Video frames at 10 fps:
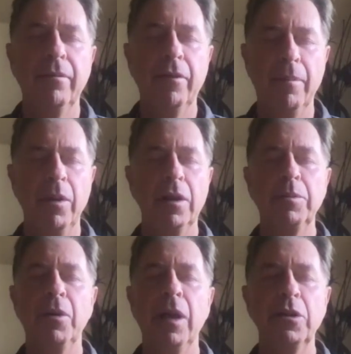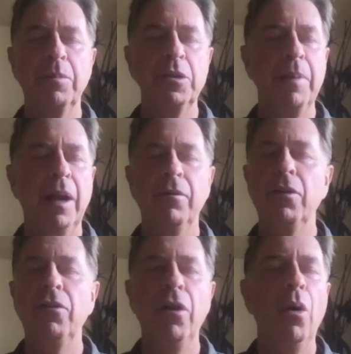from the experiential perspective.
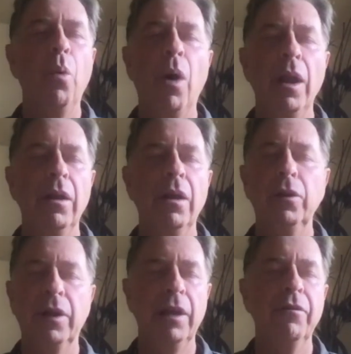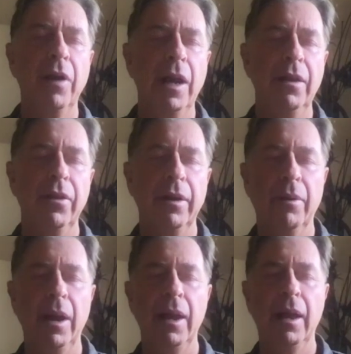There's no one looking for anything
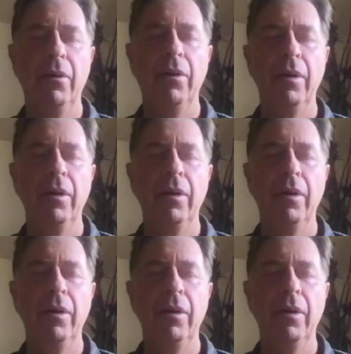right now.